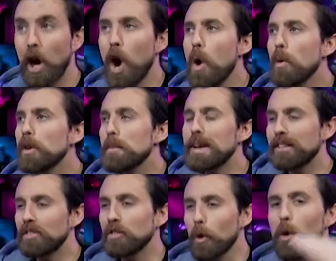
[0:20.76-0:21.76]
Oh, you meant
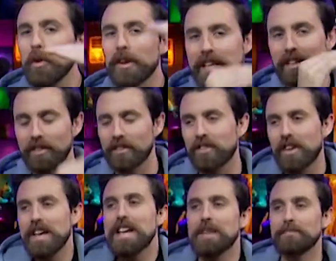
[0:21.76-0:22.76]
stories.
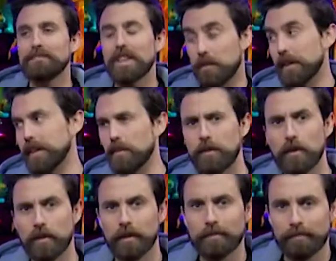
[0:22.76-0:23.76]
That's very
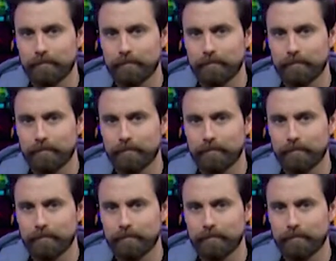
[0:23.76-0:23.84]
confusing.